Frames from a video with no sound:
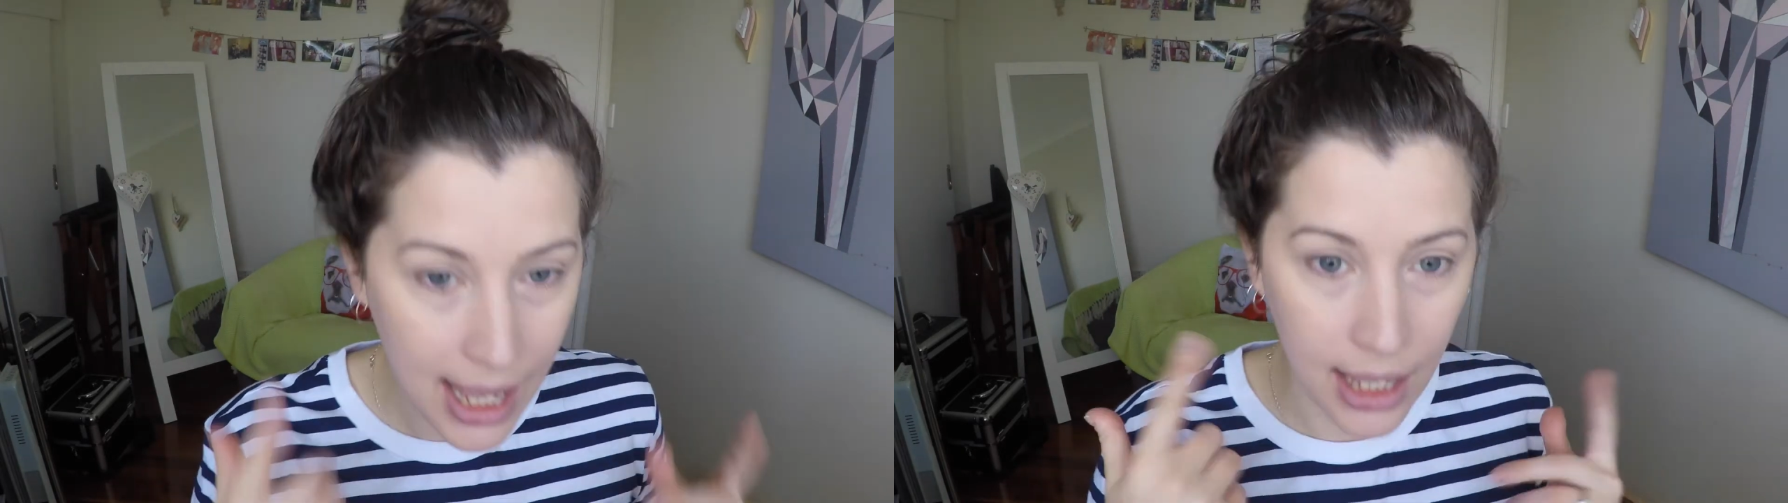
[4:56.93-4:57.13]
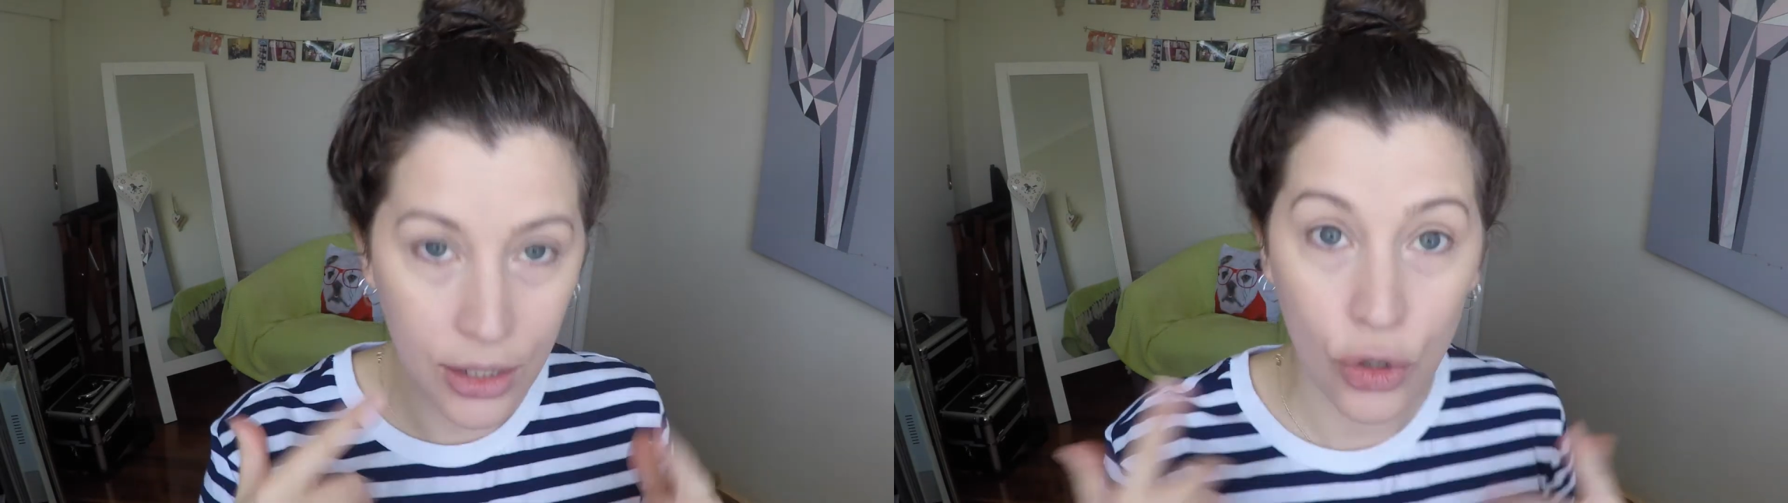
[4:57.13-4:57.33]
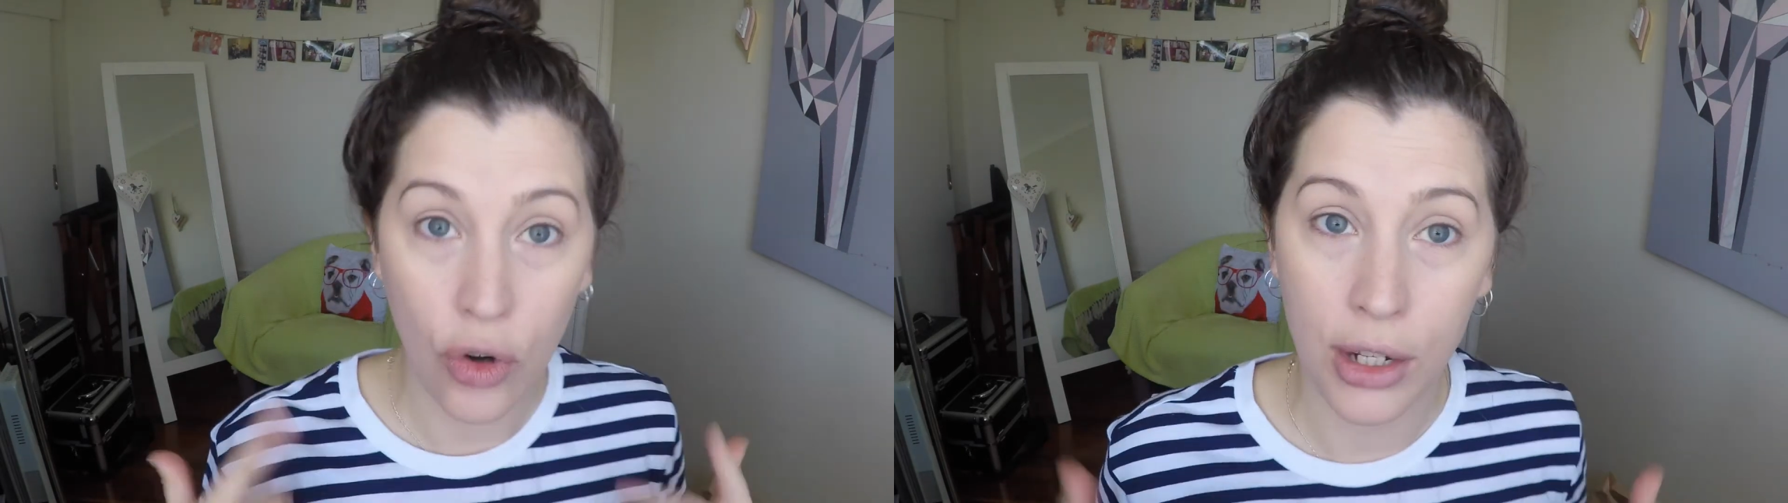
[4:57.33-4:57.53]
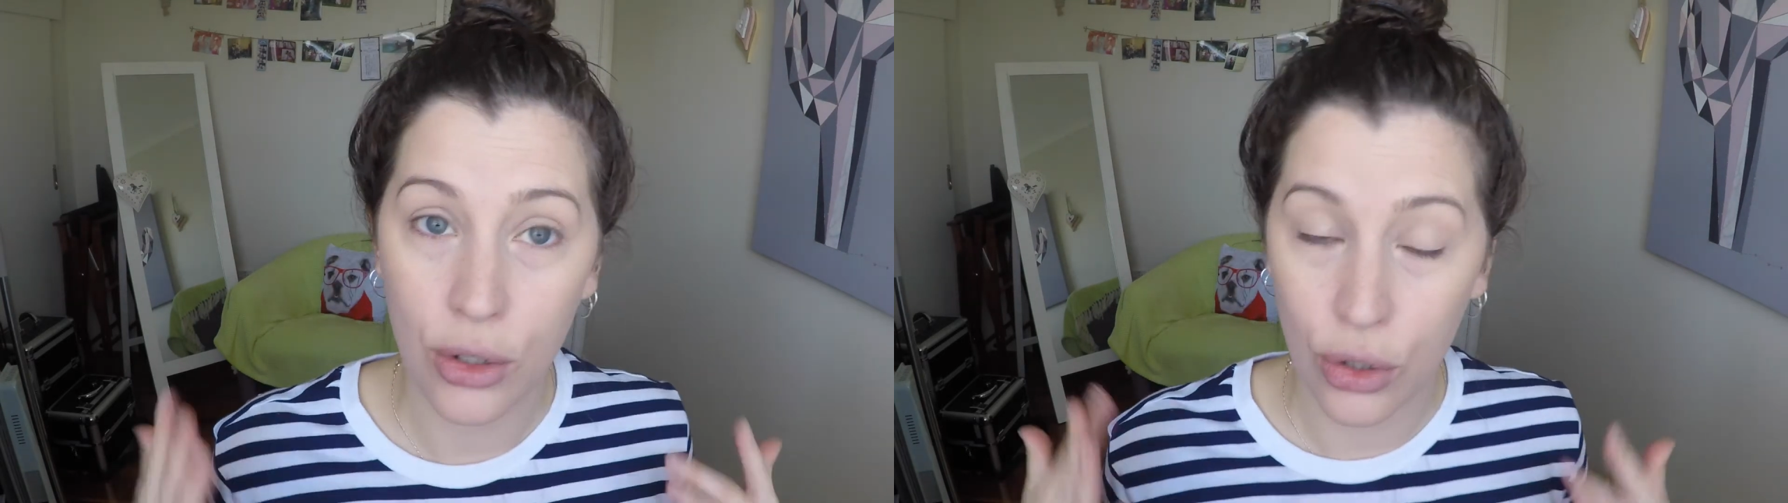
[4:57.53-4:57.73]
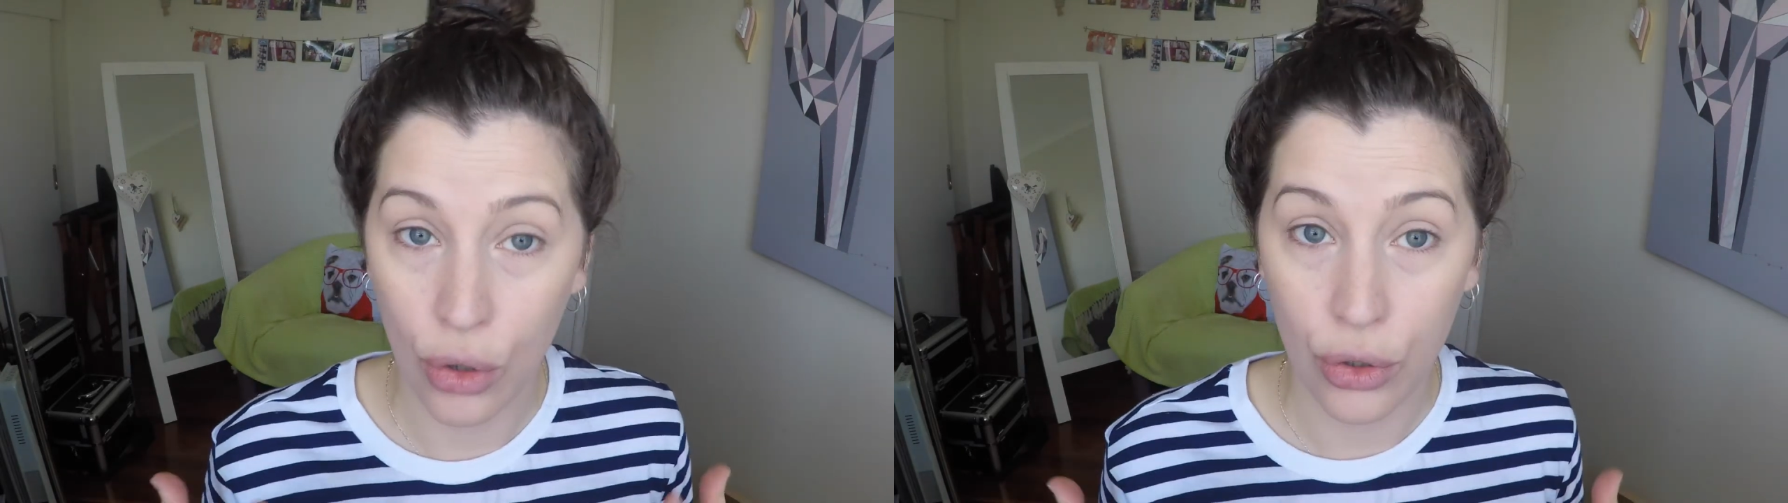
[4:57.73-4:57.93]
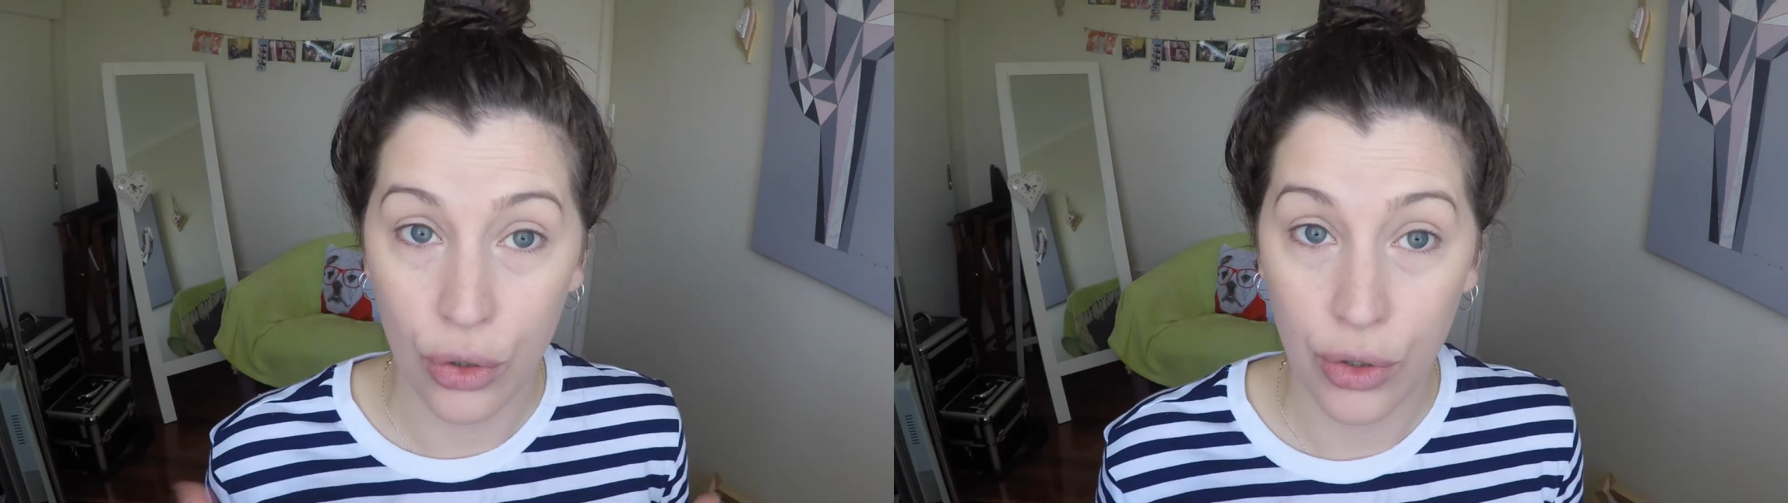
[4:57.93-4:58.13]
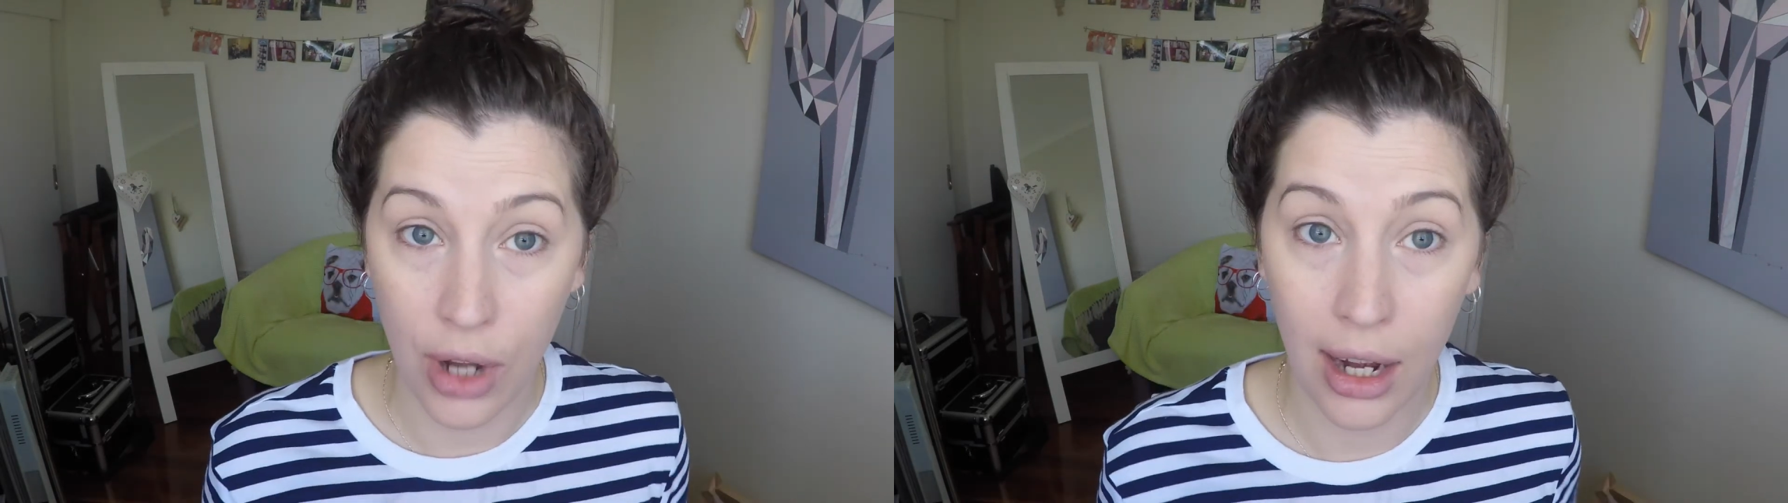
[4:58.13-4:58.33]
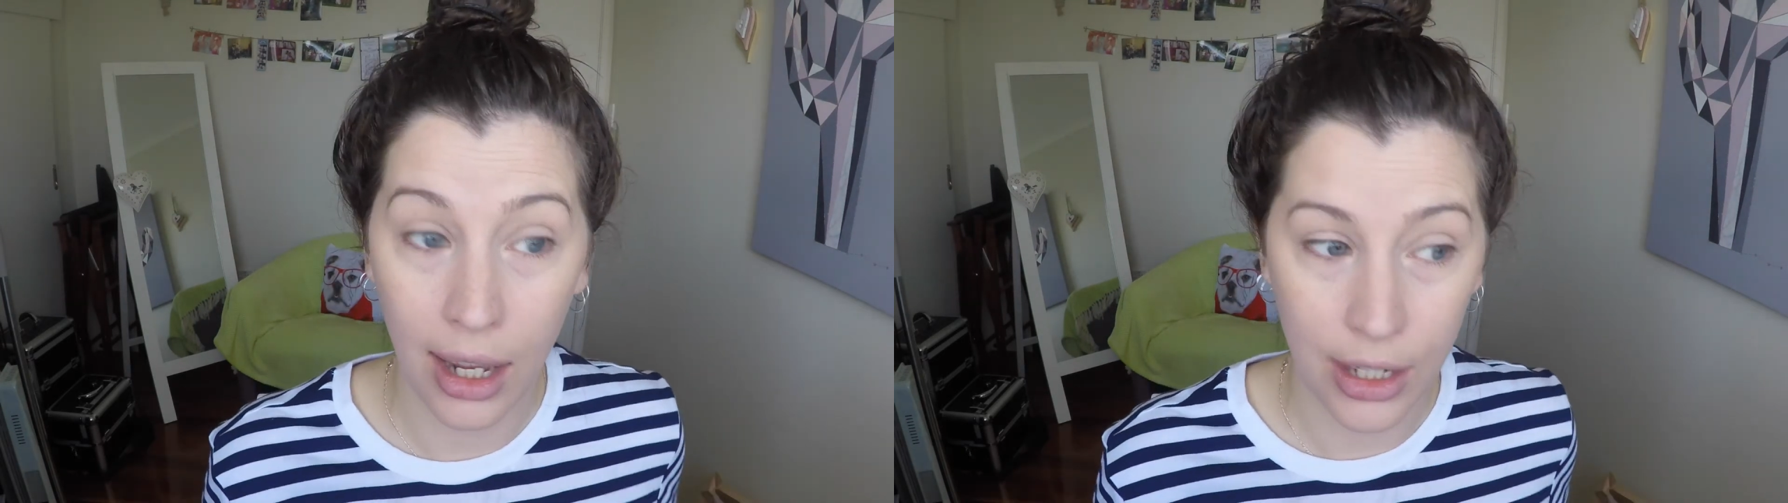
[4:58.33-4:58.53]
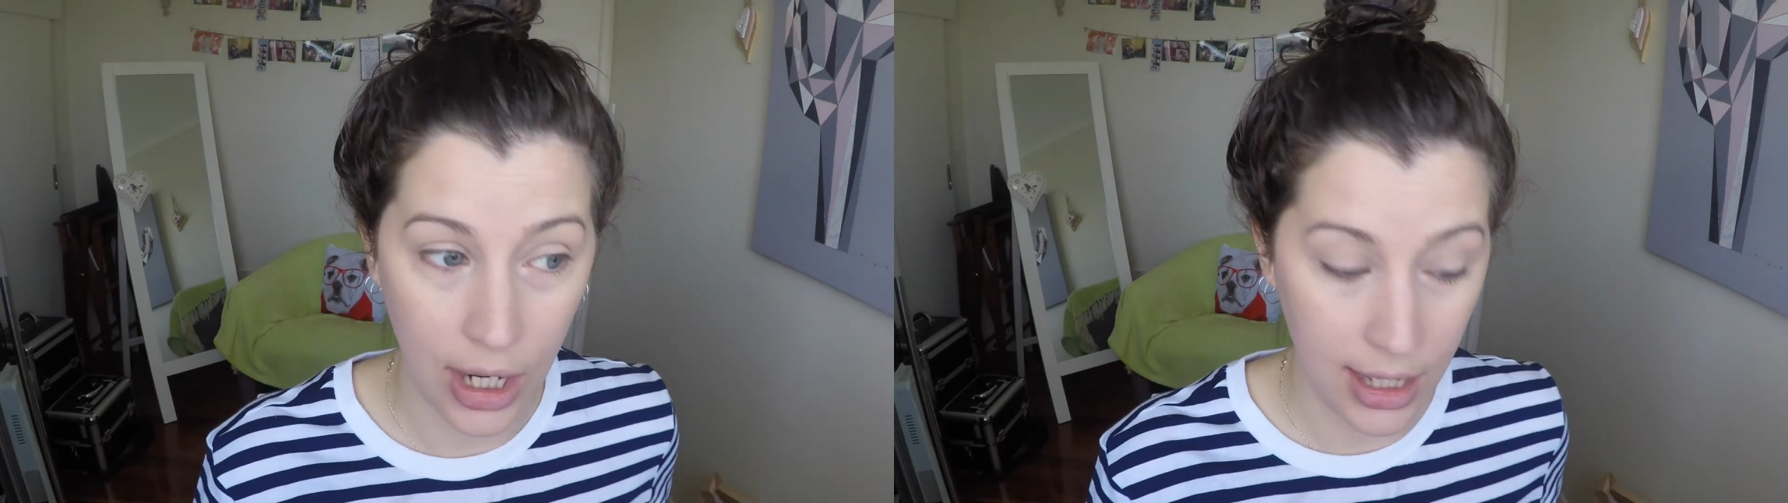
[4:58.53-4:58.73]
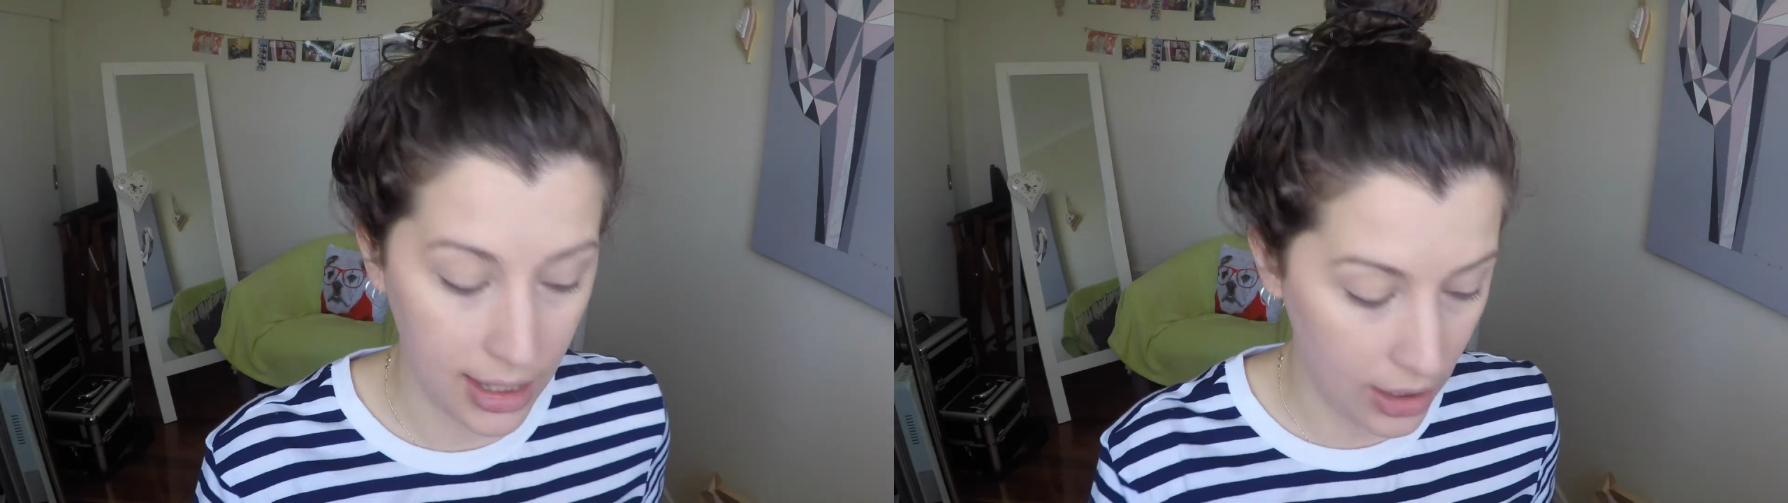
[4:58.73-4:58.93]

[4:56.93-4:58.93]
is try and use the contour and highlight shades